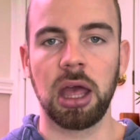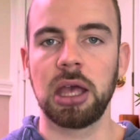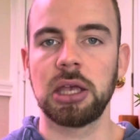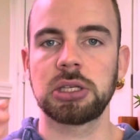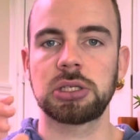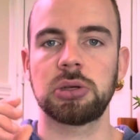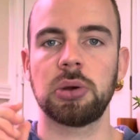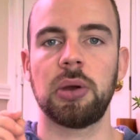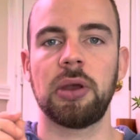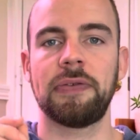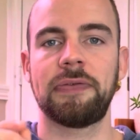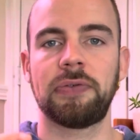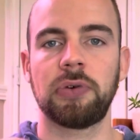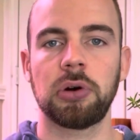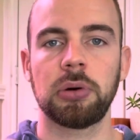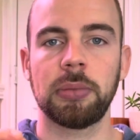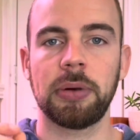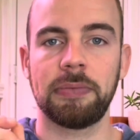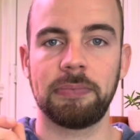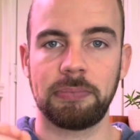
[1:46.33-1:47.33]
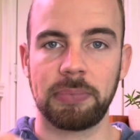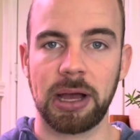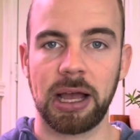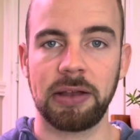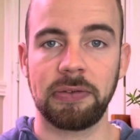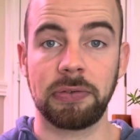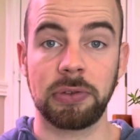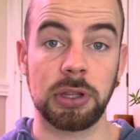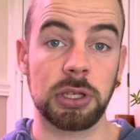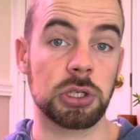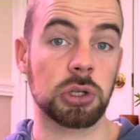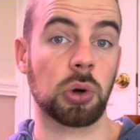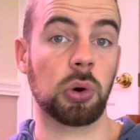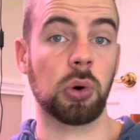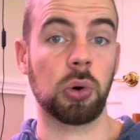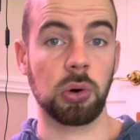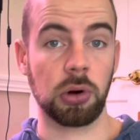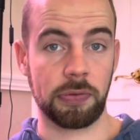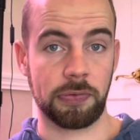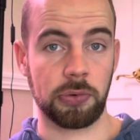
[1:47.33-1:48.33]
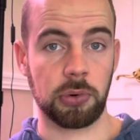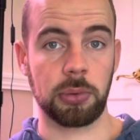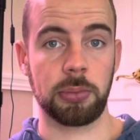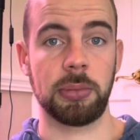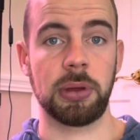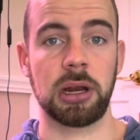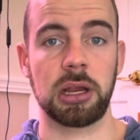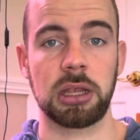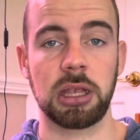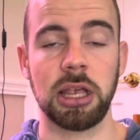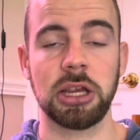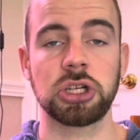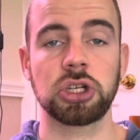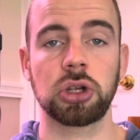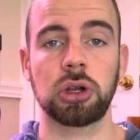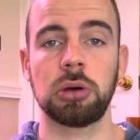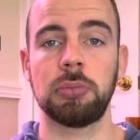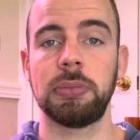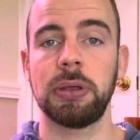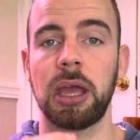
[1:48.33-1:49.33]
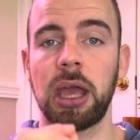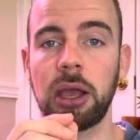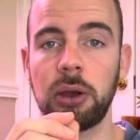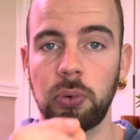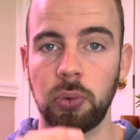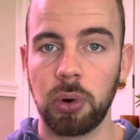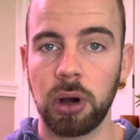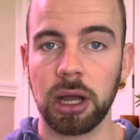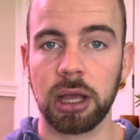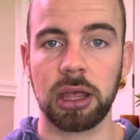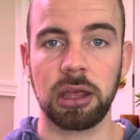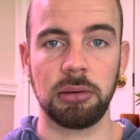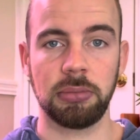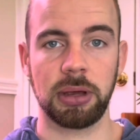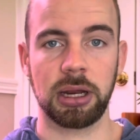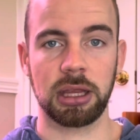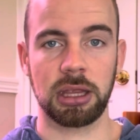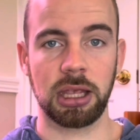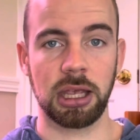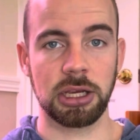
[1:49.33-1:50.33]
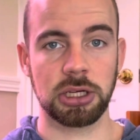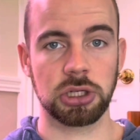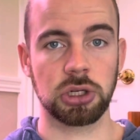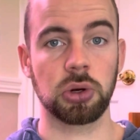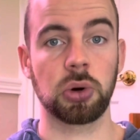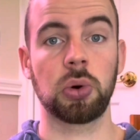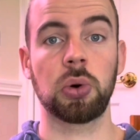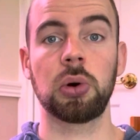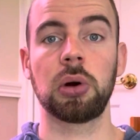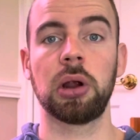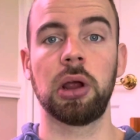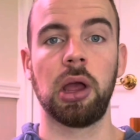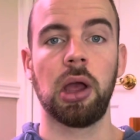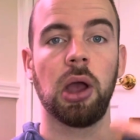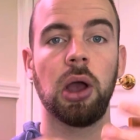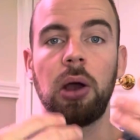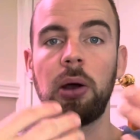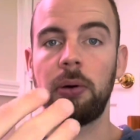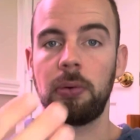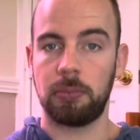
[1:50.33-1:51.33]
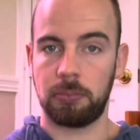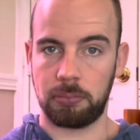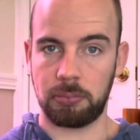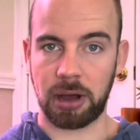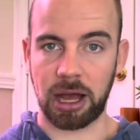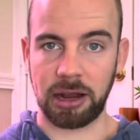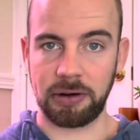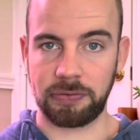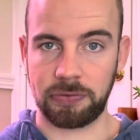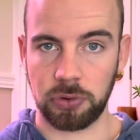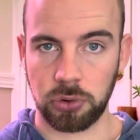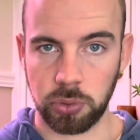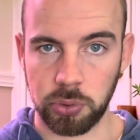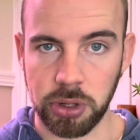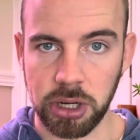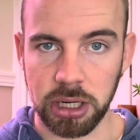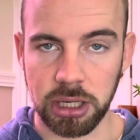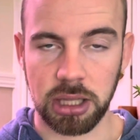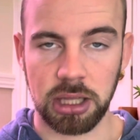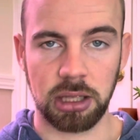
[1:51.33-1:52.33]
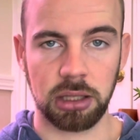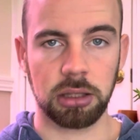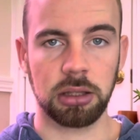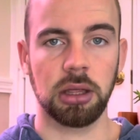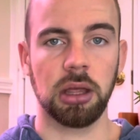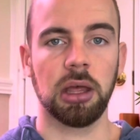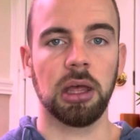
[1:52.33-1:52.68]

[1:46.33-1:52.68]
So a form of mindfulness or a form of meditation could be a walking meditation or mindful walking.